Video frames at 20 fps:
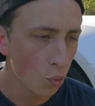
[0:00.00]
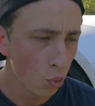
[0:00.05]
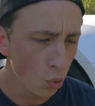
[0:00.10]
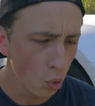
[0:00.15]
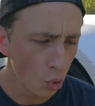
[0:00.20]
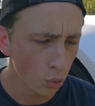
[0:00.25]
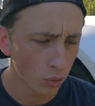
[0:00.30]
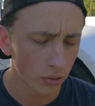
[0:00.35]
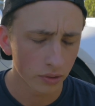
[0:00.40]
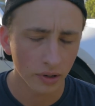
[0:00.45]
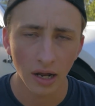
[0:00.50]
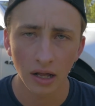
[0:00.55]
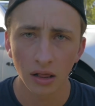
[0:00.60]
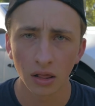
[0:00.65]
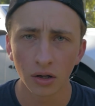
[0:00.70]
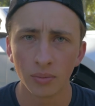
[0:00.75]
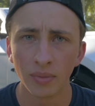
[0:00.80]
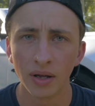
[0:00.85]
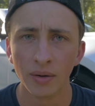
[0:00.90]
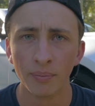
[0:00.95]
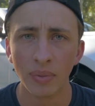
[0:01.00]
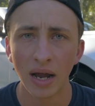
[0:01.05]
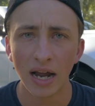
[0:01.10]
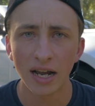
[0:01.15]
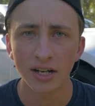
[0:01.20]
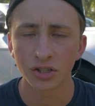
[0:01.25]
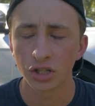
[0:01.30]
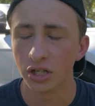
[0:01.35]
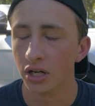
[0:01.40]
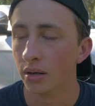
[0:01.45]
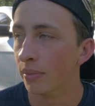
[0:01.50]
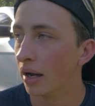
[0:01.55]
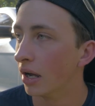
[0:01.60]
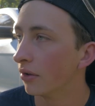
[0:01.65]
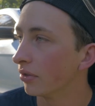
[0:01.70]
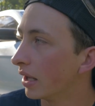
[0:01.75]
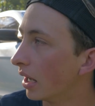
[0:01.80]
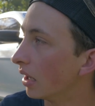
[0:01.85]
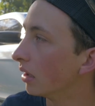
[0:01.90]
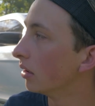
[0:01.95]
Whew, got a little bit passionate
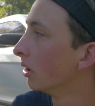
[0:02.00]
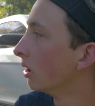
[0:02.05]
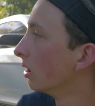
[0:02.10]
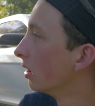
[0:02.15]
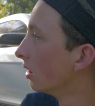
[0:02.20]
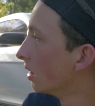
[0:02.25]
about that.